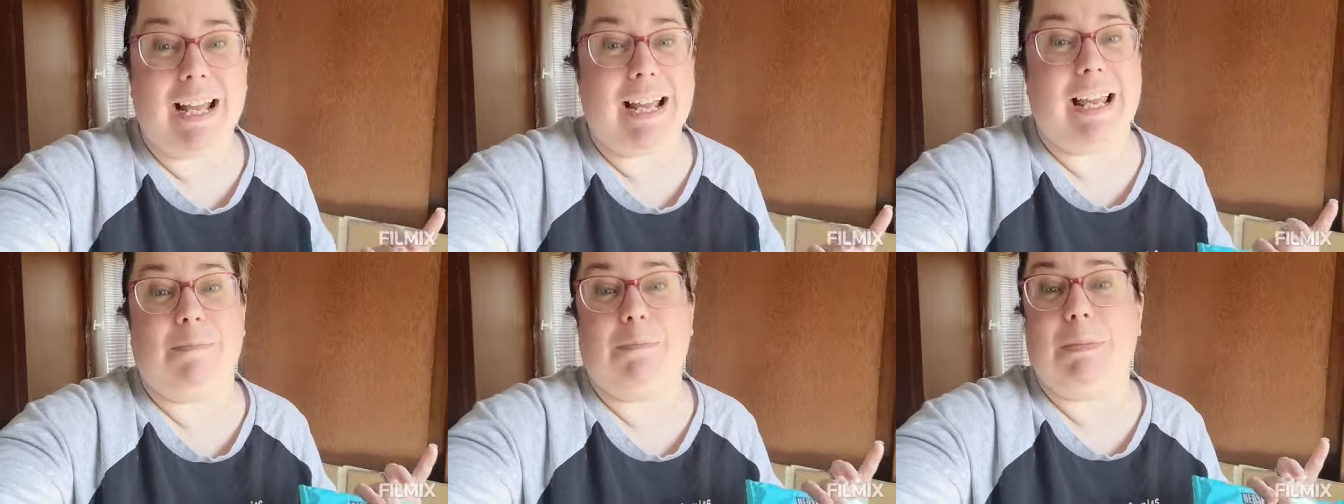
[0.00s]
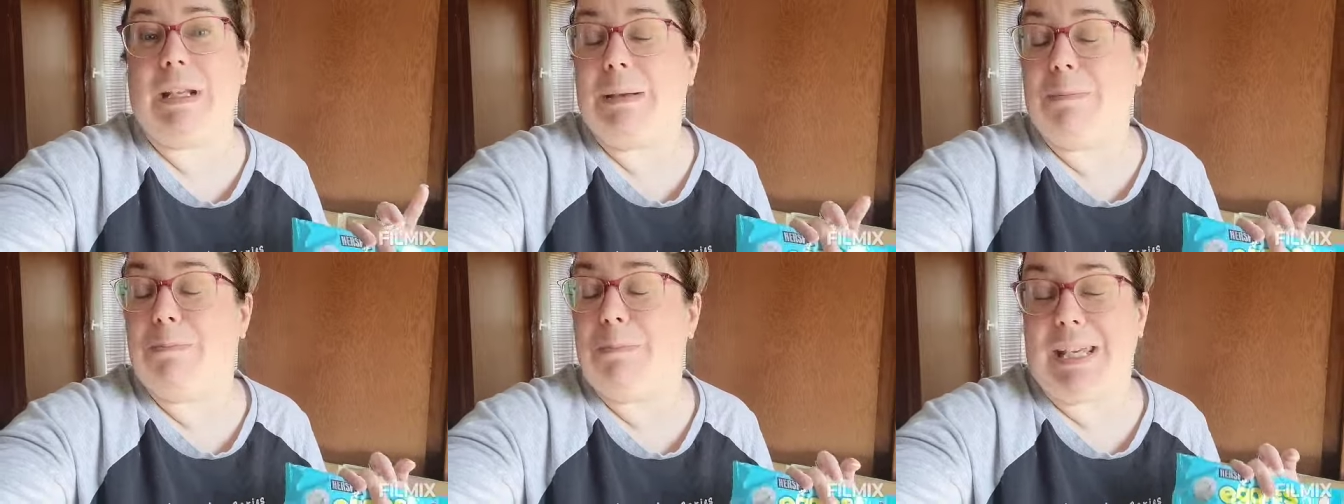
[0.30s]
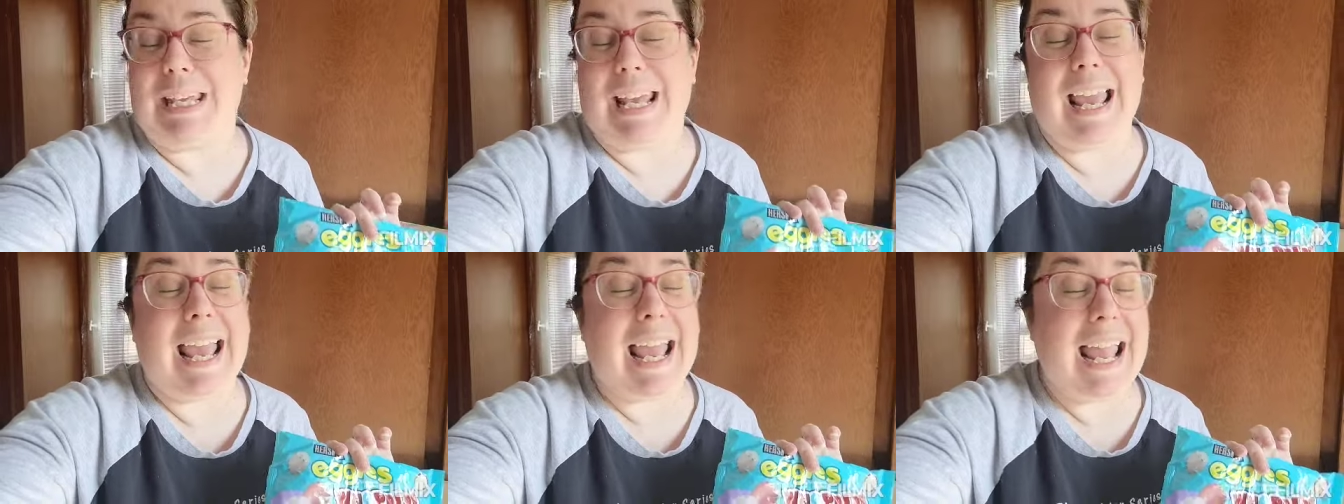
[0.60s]
I have been
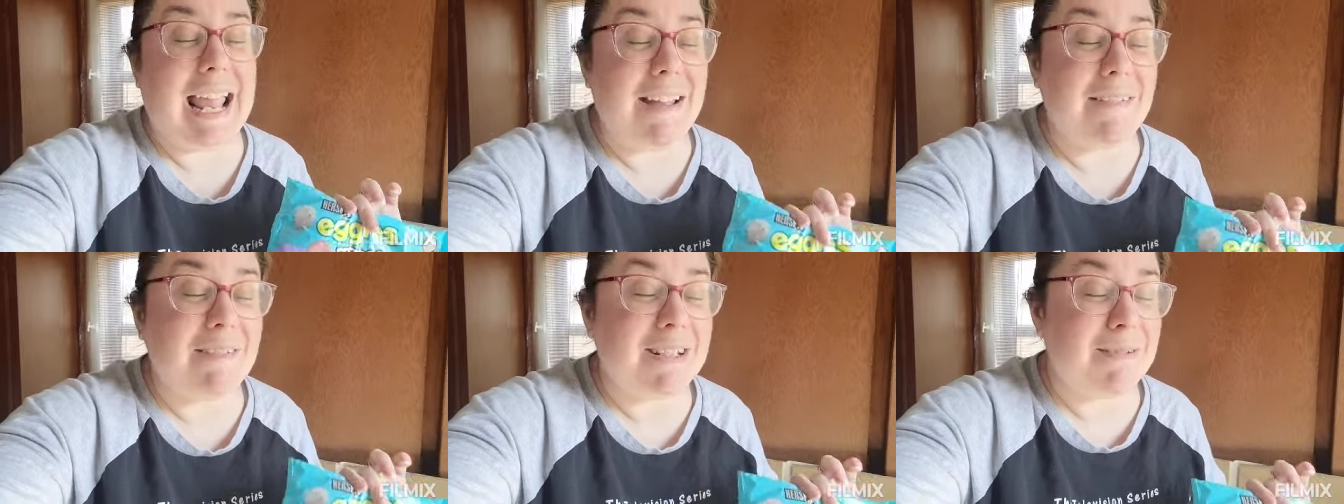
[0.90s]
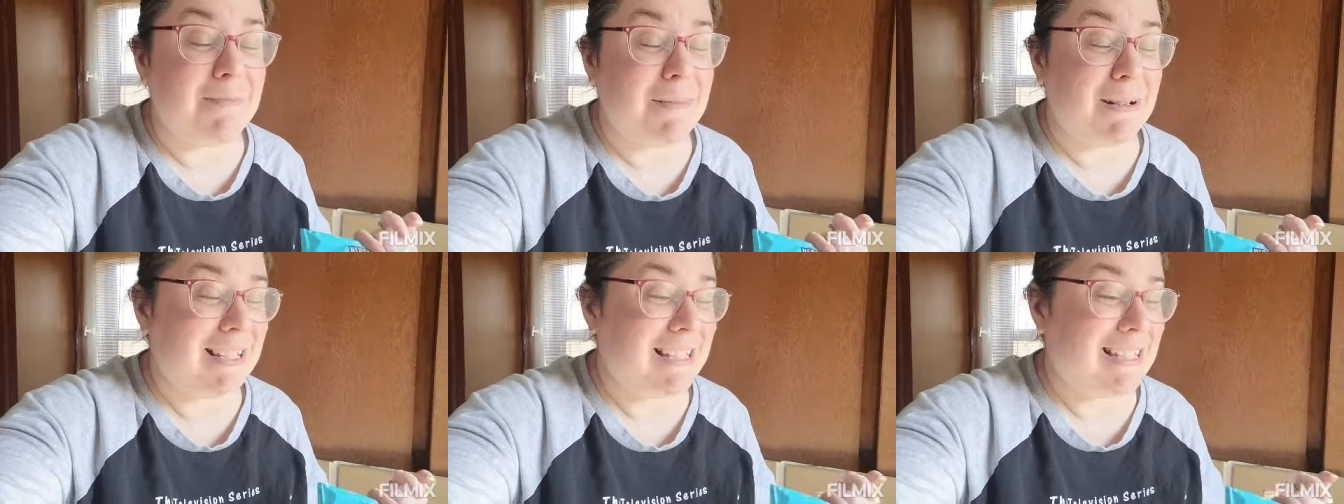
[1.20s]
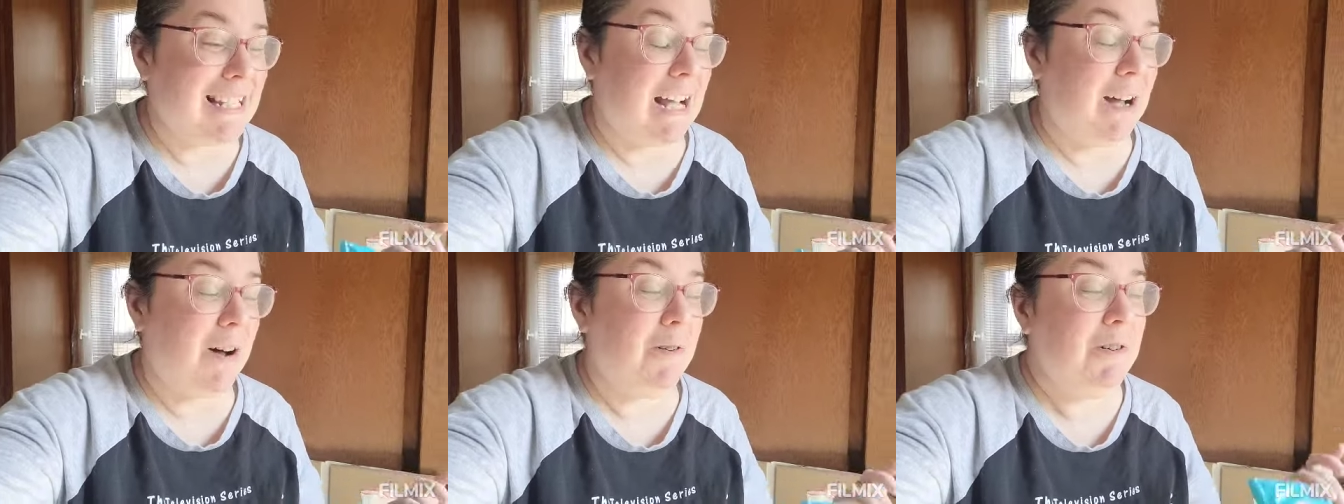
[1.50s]
behaved to
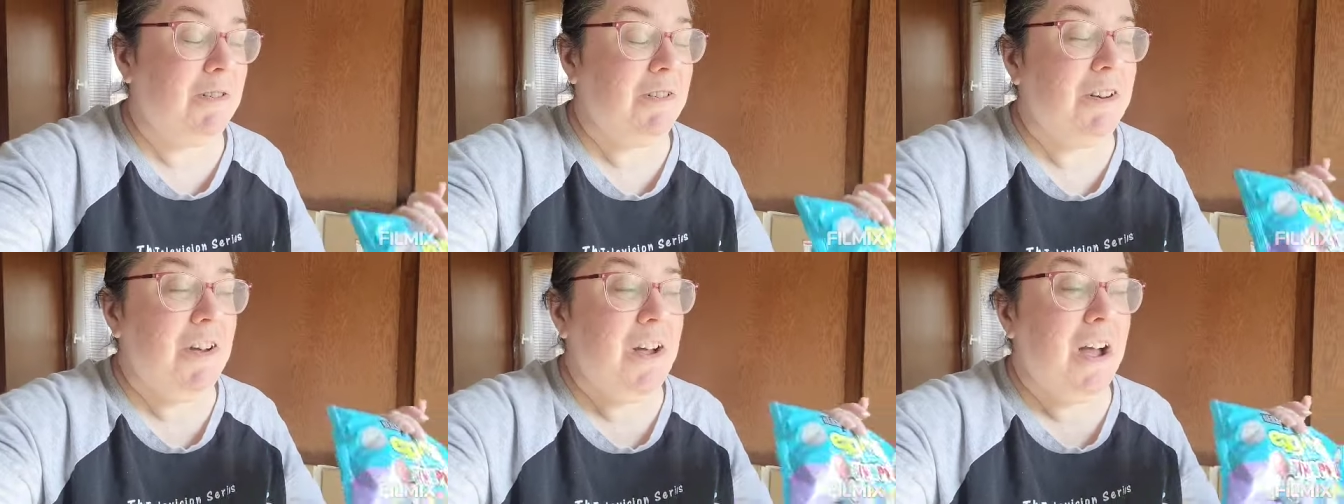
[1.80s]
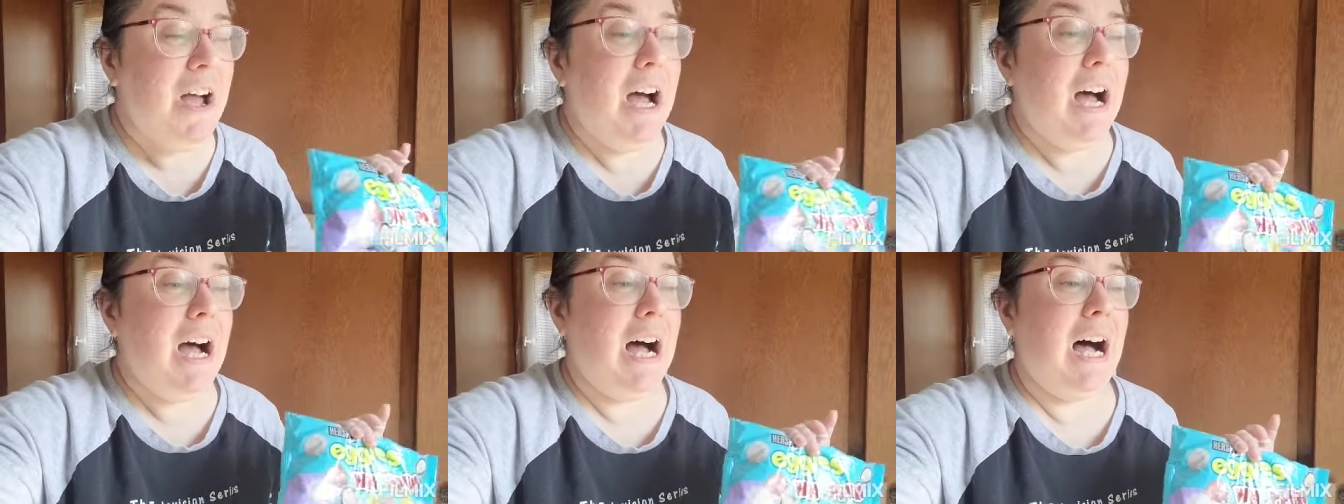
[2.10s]
myself.